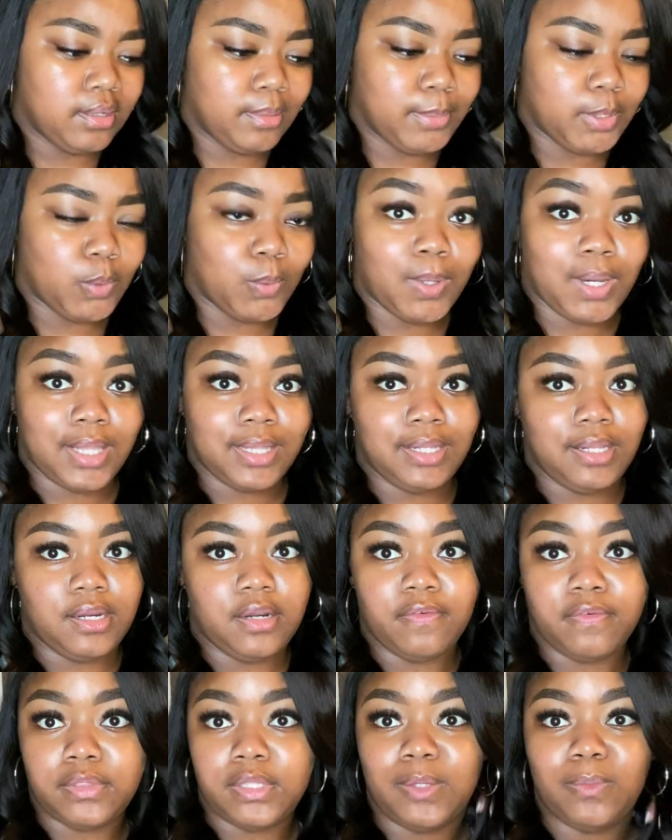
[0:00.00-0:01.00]
The quality and
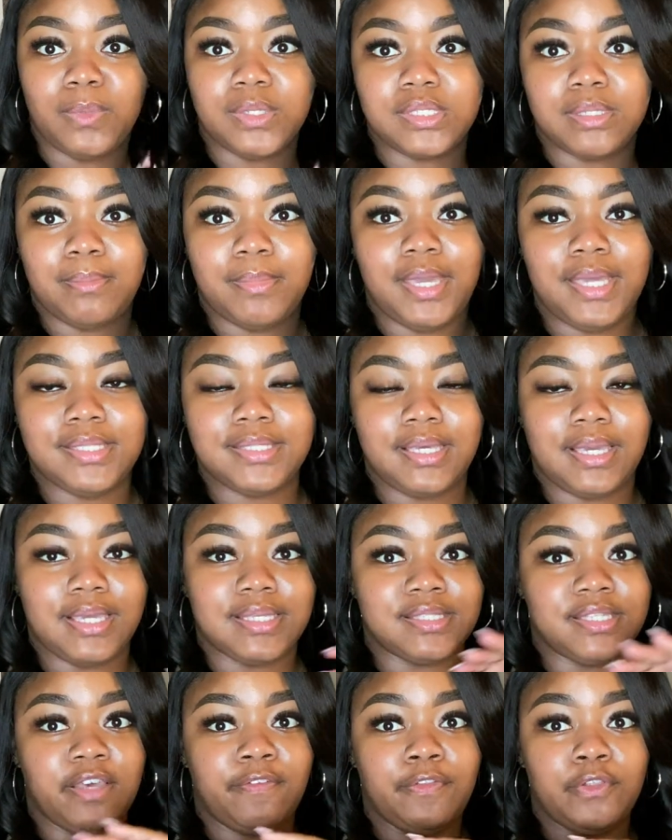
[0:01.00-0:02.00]
everything was amazing. It's
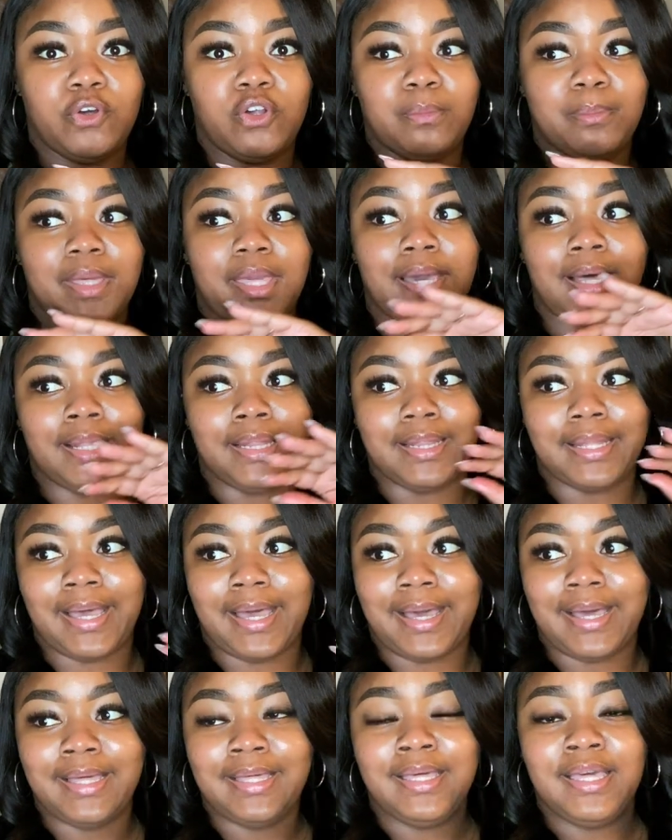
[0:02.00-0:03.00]
definitely gonna be a
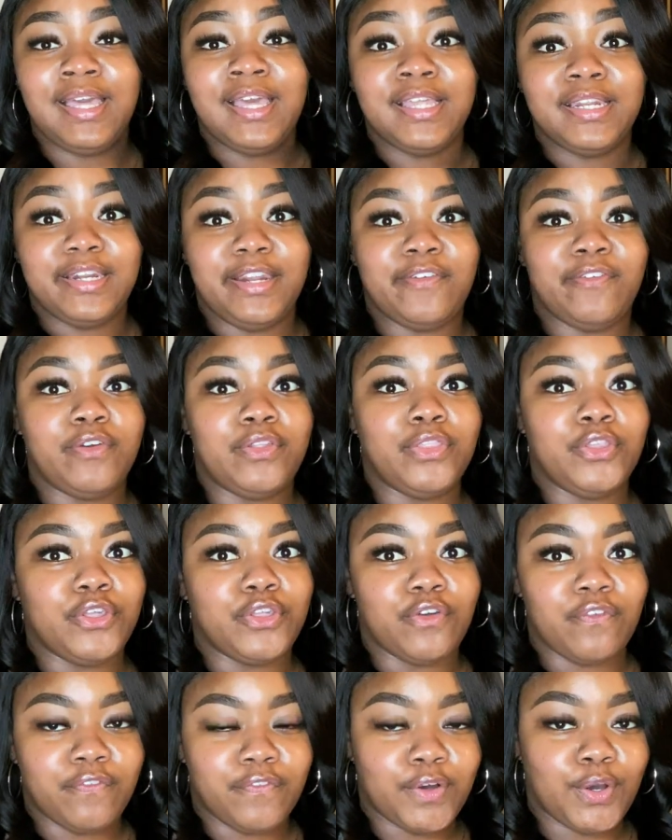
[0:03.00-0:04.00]
lot different than
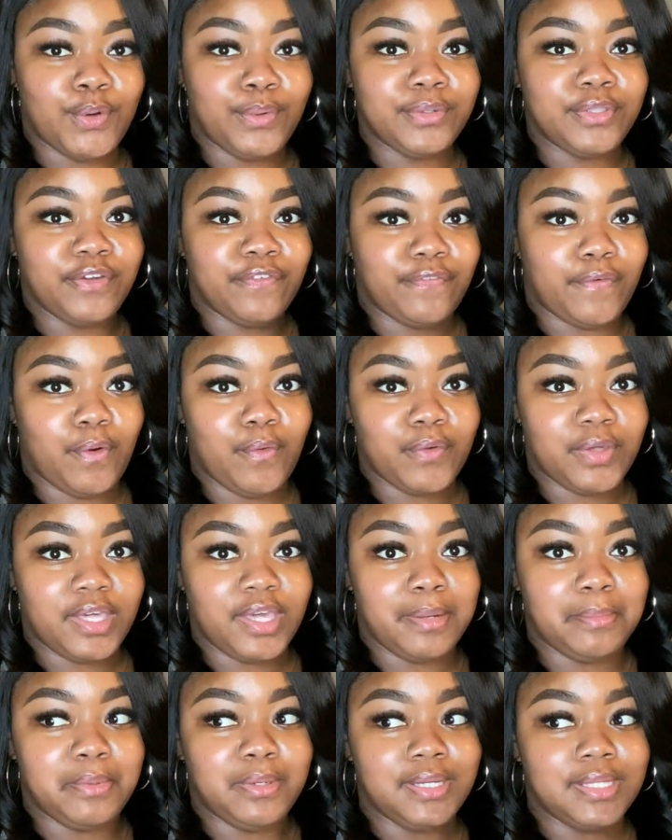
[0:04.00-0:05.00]
your phone. Your phone
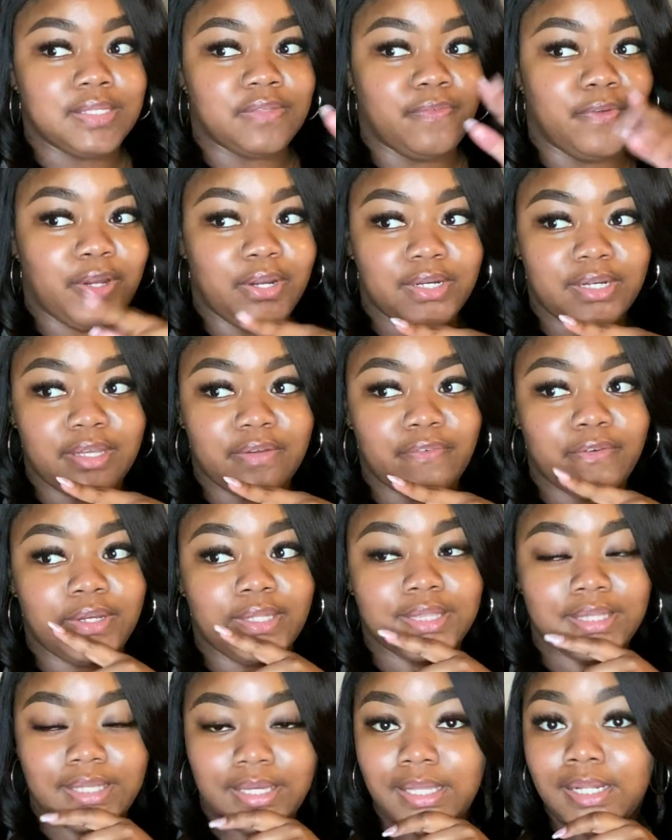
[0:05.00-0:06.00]
camera is very
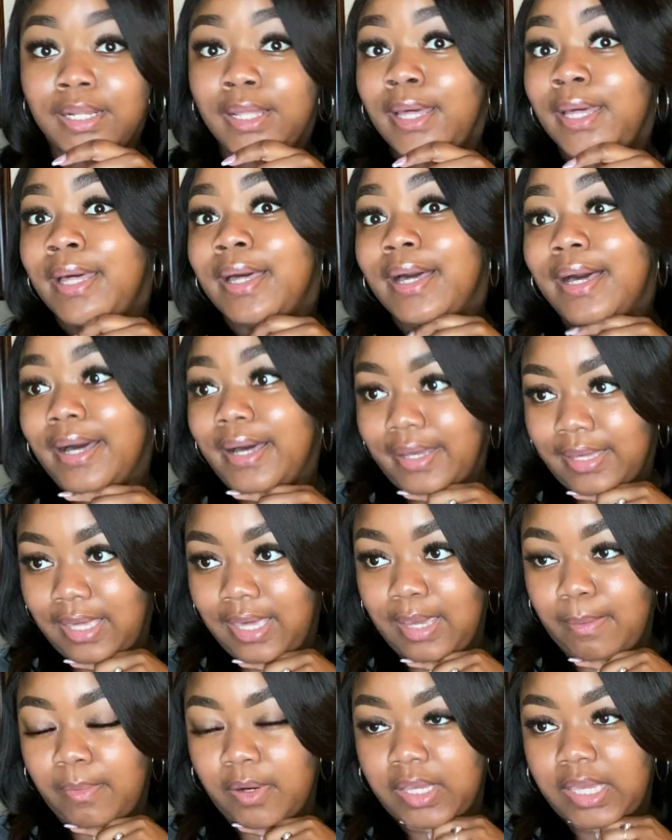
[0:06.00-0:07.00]
different than a
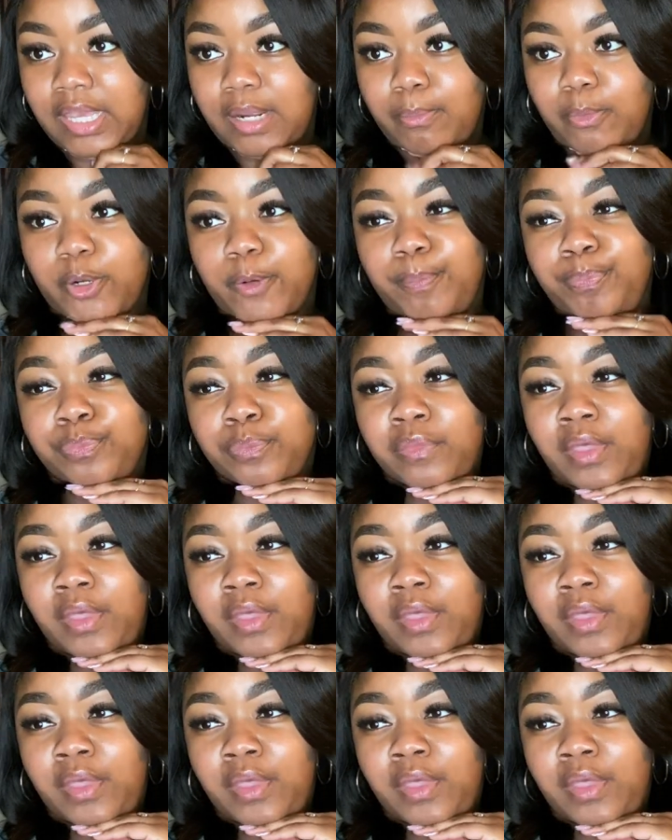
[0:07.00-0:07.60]
camera.